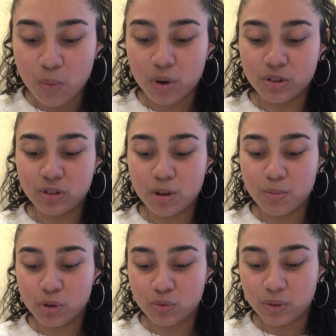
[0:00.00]
What's the
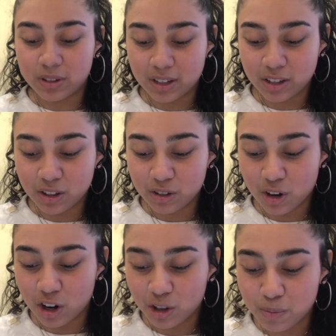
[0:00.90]
most ridiculous
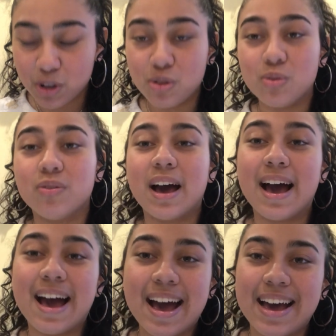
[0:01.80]
argument you've
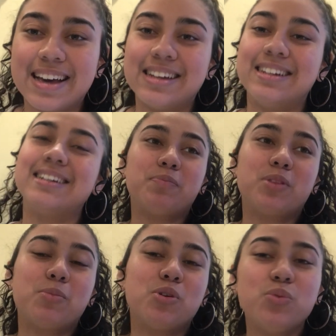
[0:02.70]
had?
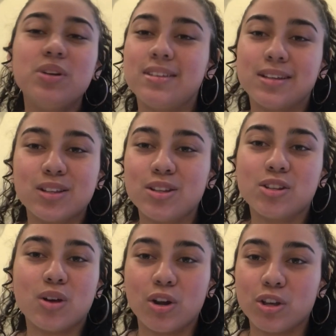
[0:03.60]
The most
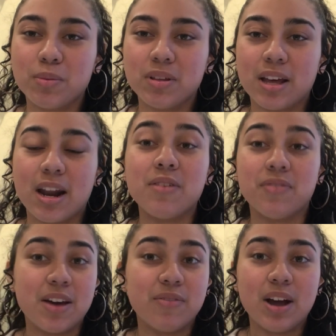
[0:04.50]
ridiculous argument that
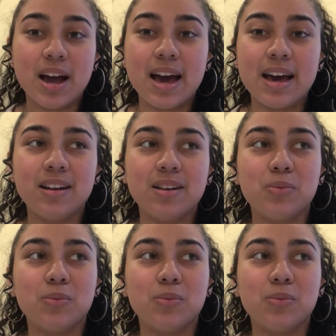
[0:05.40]
I've ever had